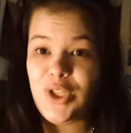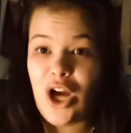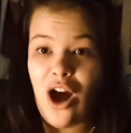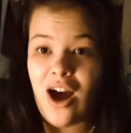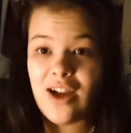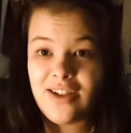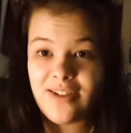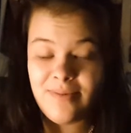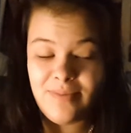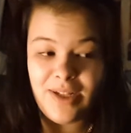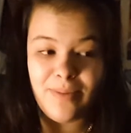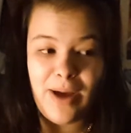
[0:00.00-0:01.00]
talk
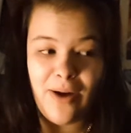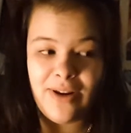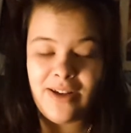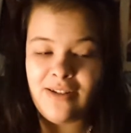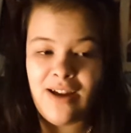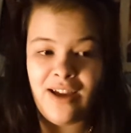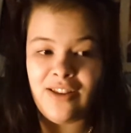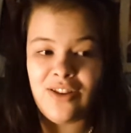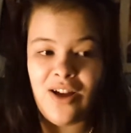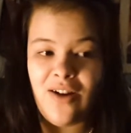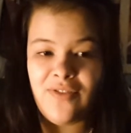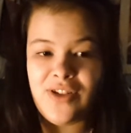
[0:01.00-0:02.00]
about it. I
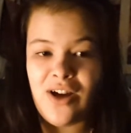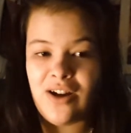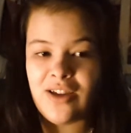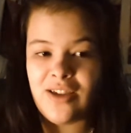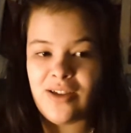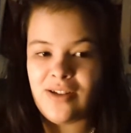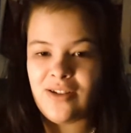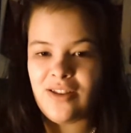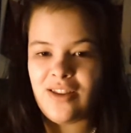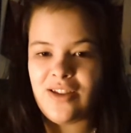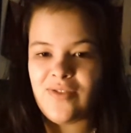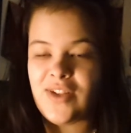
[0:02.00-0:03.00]
love talking
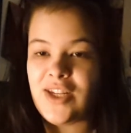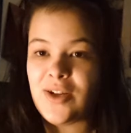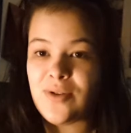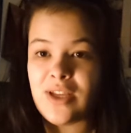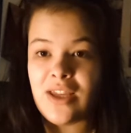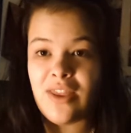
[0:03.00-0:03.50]
on these videos.